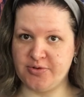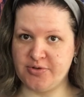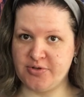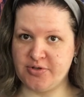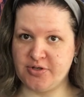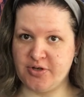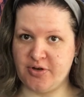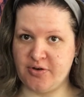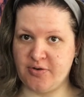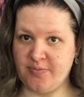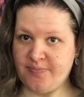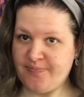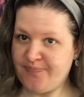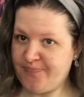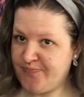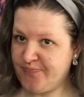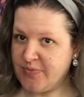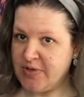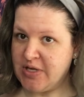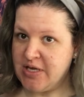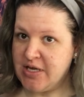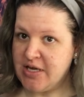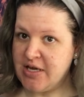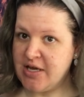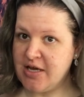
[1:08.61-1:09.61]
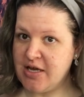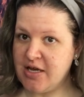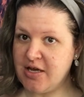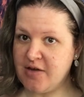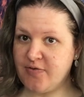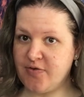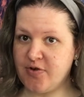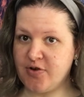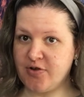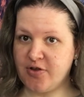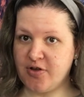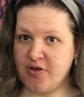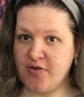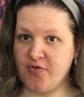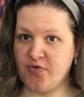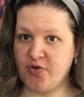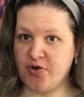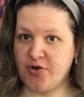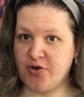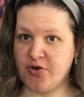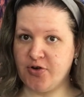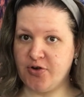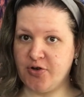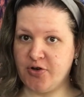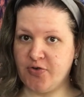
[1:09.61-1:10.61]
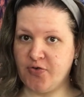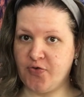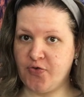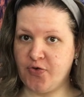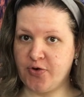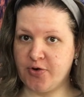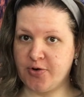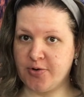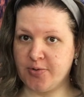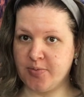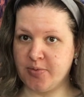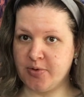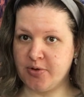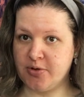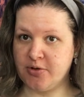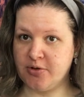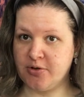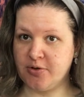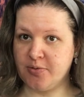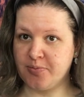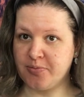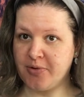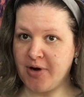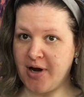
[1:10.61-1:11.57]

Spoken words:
So if you're looking for a good affordable